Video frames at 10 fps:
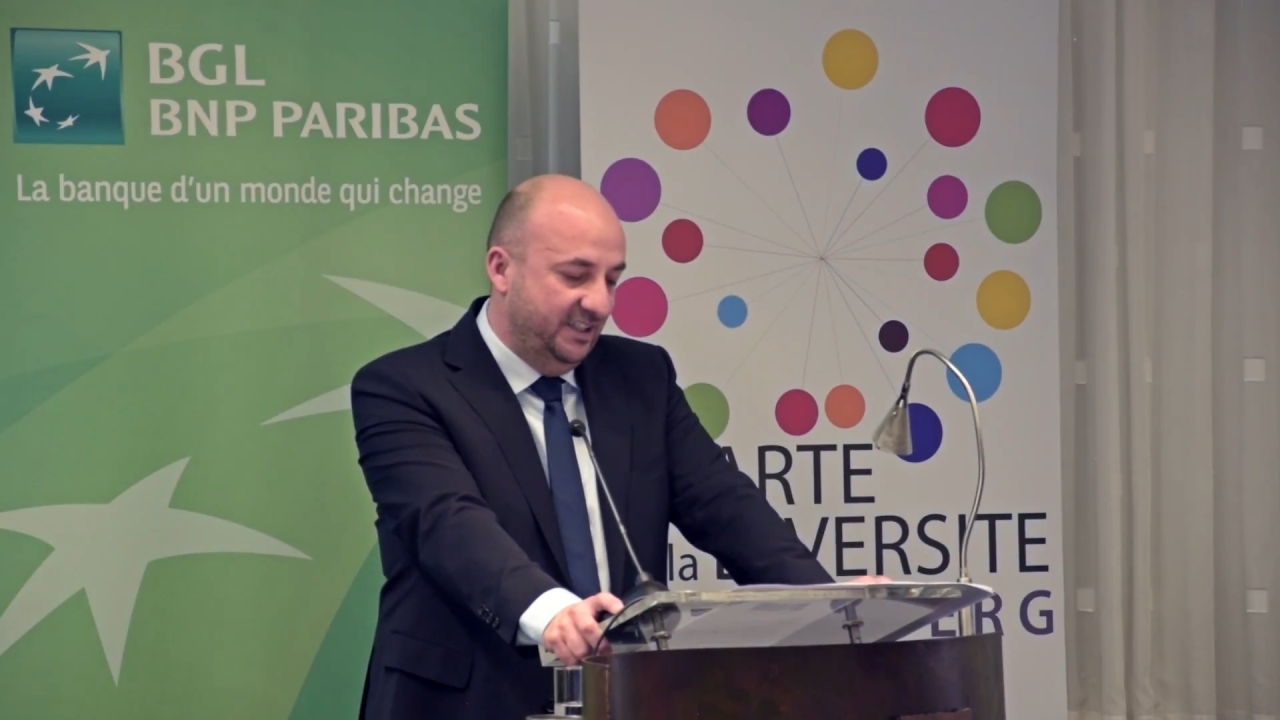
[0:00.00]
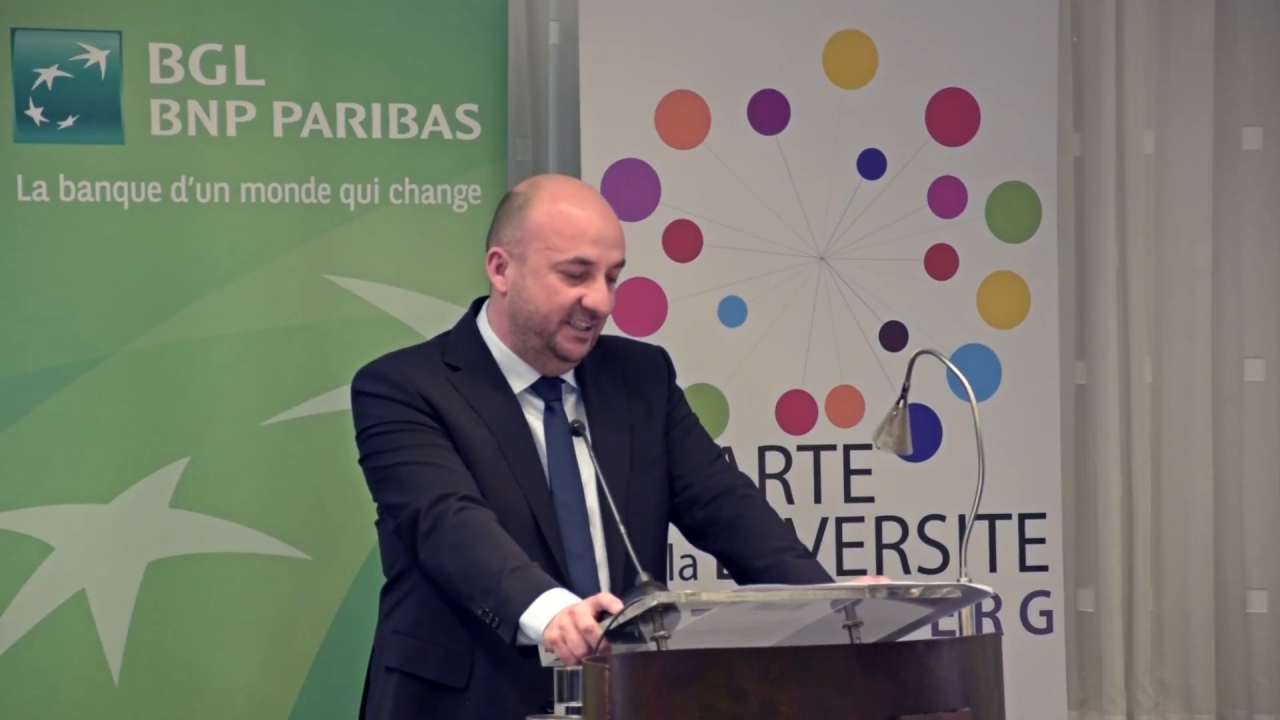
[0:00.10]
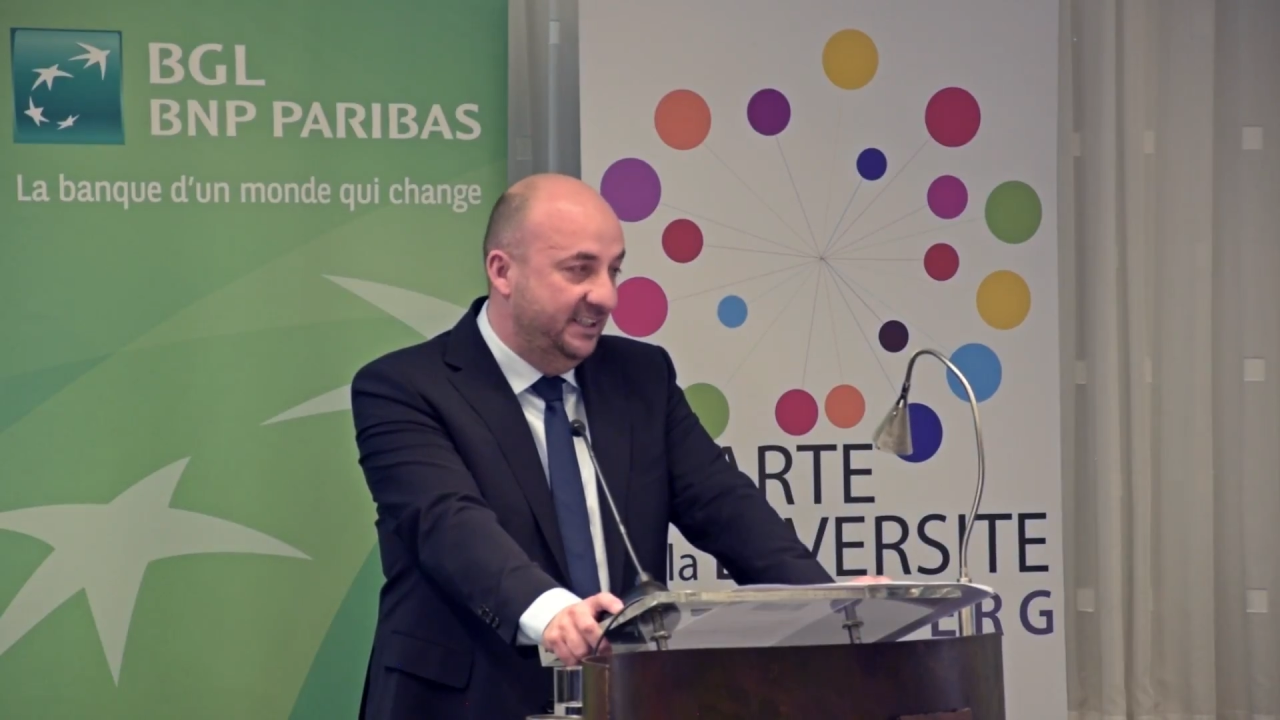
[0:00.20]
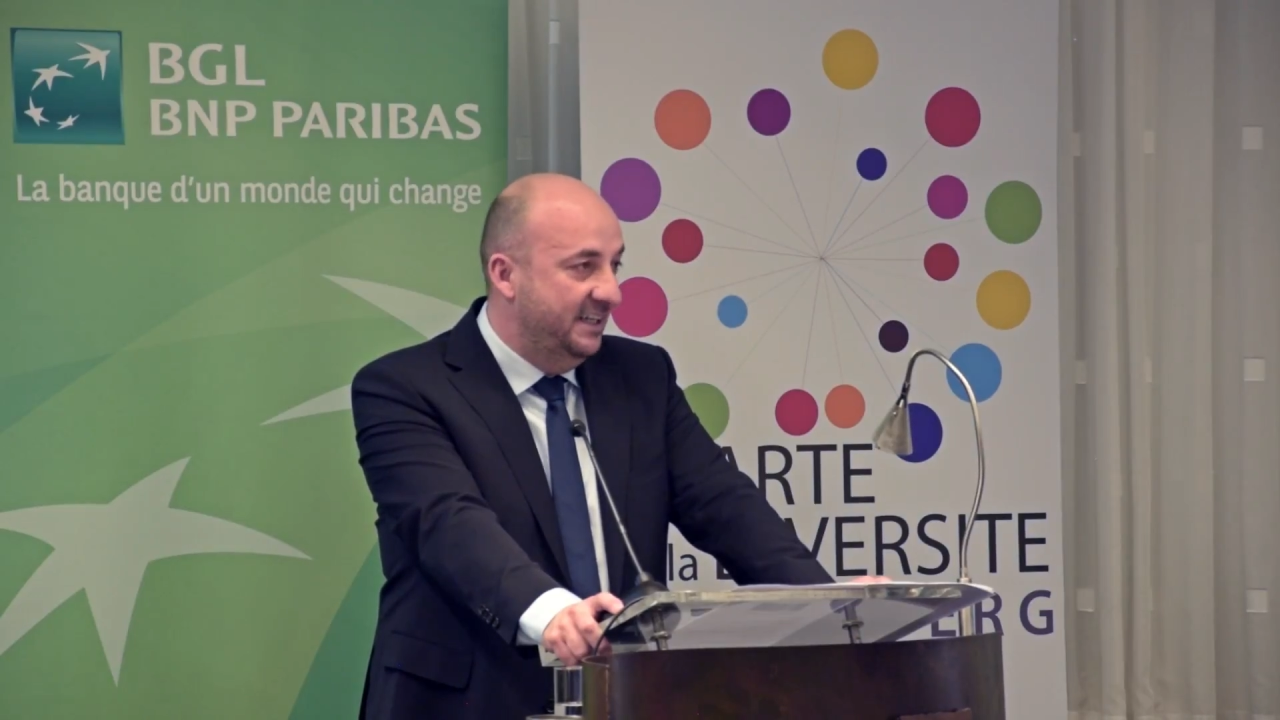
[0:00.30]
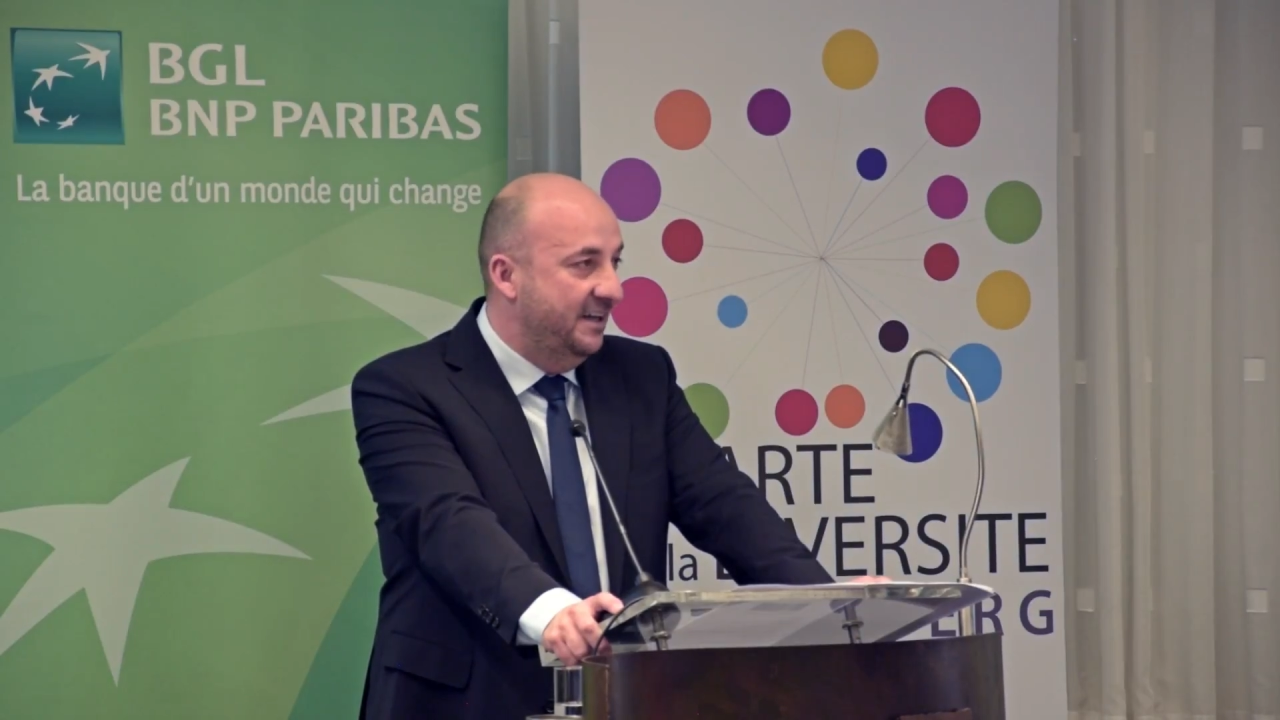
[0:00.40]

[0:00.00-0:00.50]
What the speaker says: I